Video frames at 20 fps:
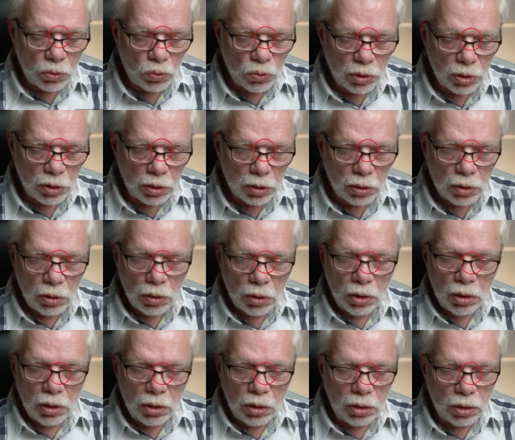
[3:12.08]
here
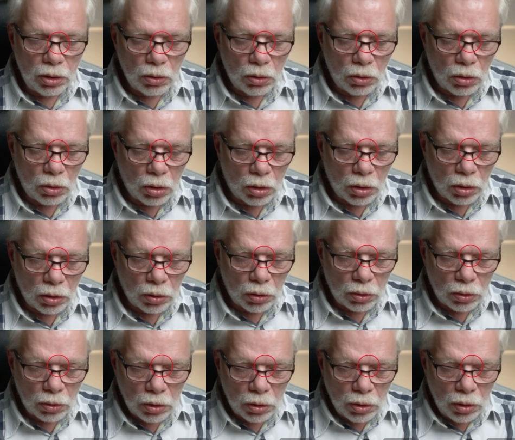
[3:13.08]
on
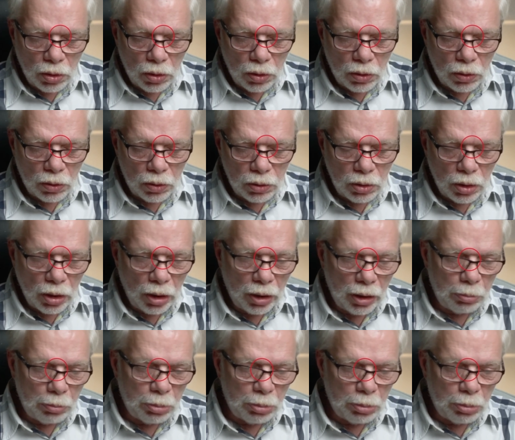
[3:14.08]
the iPad.